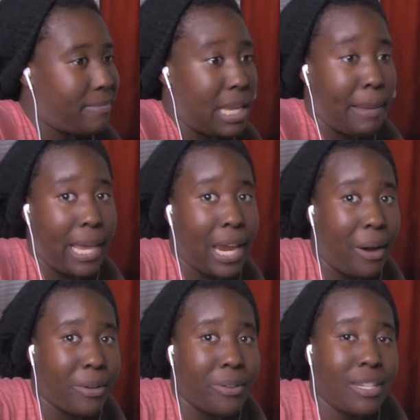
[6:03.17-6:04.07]
in my
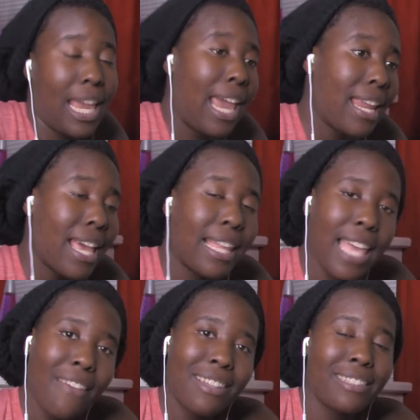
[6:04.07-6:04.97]
characters, and I like
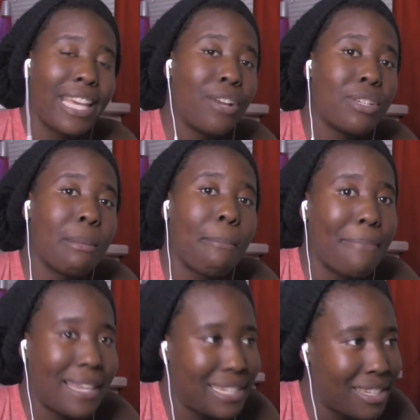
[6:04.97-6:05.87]
having layers
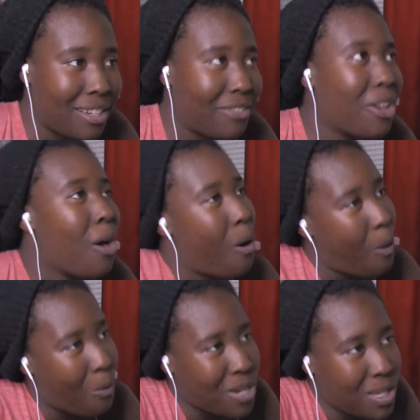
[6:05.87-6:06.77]
myself,
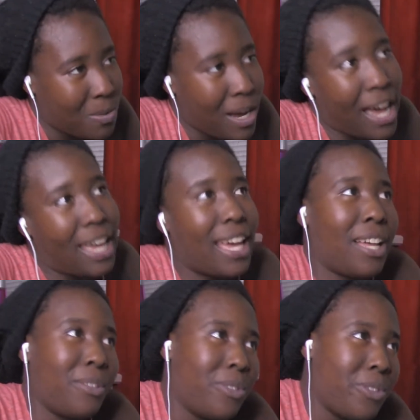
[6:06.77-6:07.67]
which is why
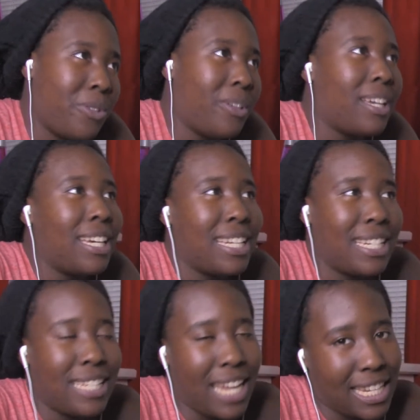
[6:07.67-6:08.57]
I'll do
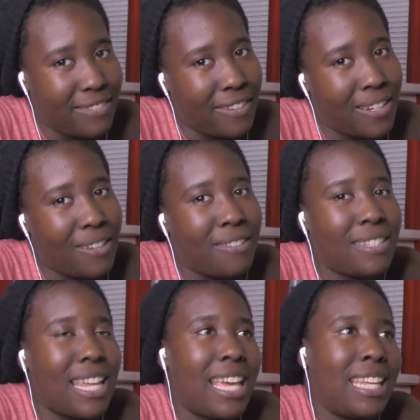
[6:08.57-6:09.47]
dance
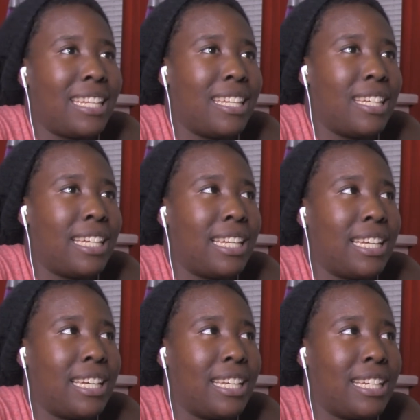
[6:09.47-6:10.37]
videos and
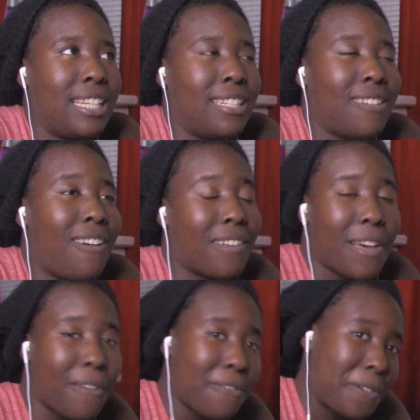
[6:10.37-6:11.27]
song
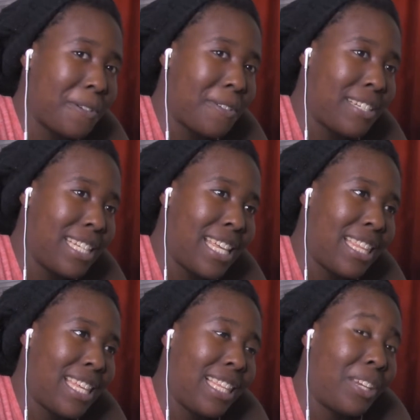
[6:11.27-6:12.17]
covers and
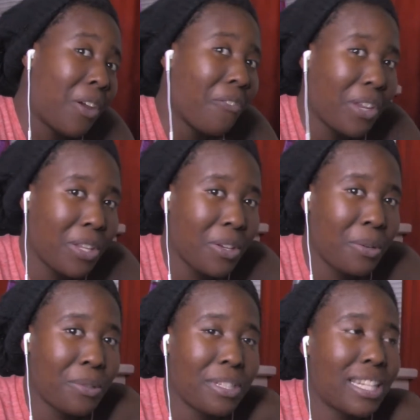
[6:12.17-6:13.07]
then lyric
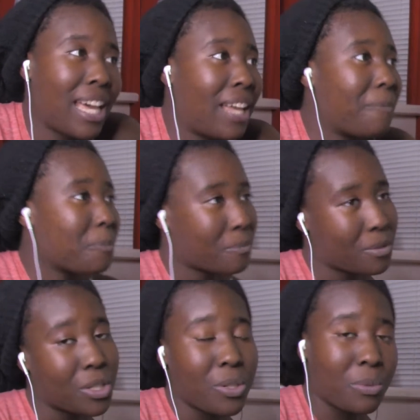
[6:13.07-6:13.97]
videos that
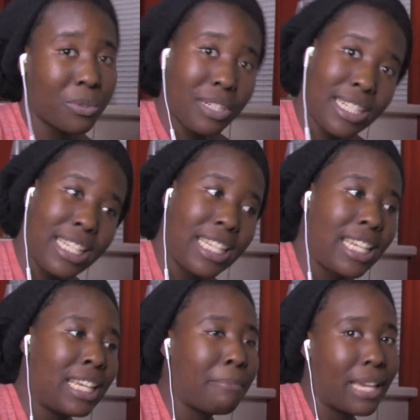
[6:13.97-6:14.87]
you will
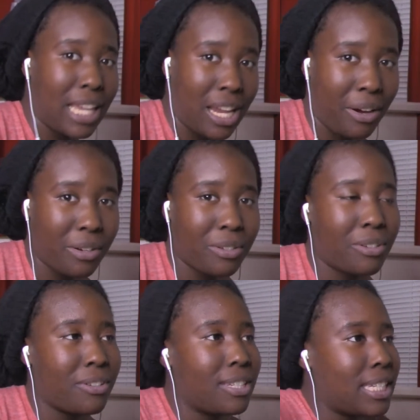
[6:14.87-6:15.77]
see my
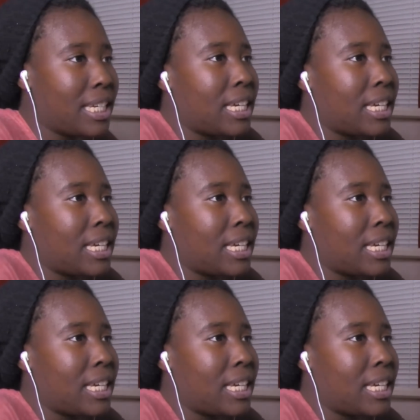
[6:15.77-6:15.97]
characters